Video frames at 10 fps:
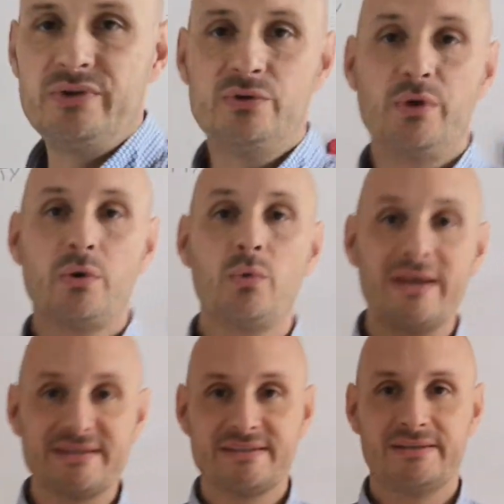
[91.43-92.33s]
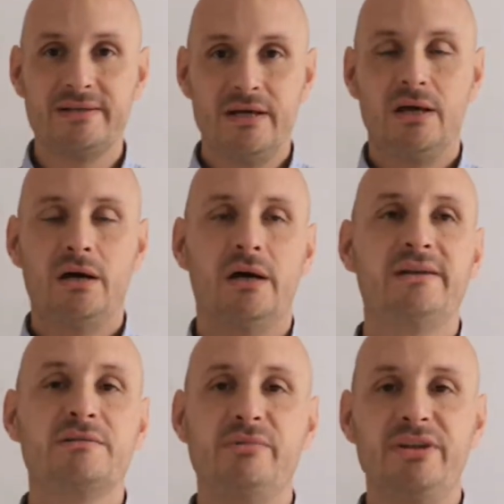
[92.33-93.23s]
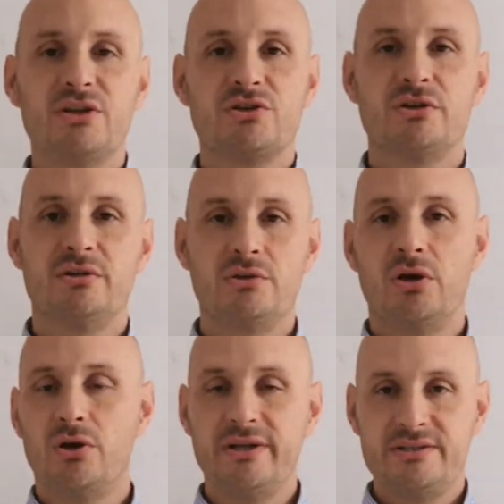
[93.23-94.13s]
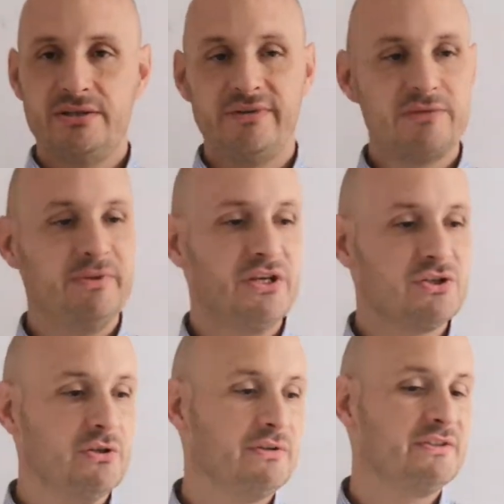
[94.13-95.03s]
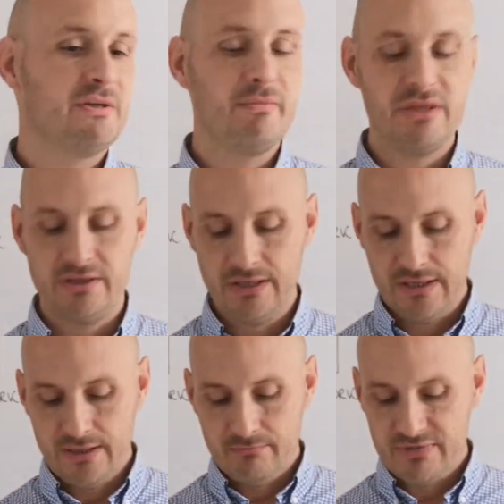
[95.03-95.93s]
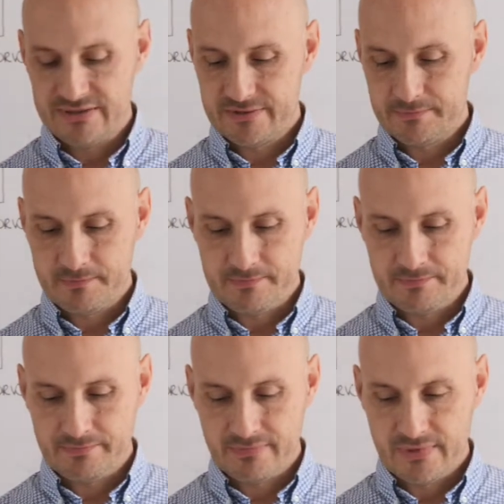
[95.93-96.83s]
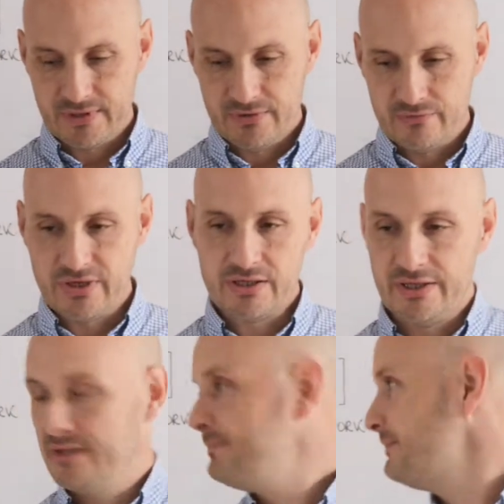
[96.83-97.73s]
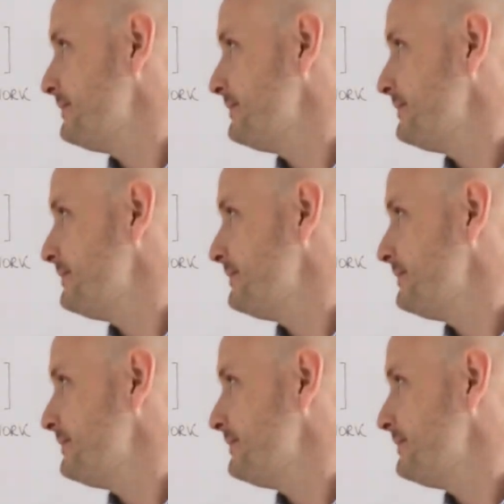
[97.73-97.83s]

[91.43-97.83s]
did request an explanation, a collective explanation on something, but frankly,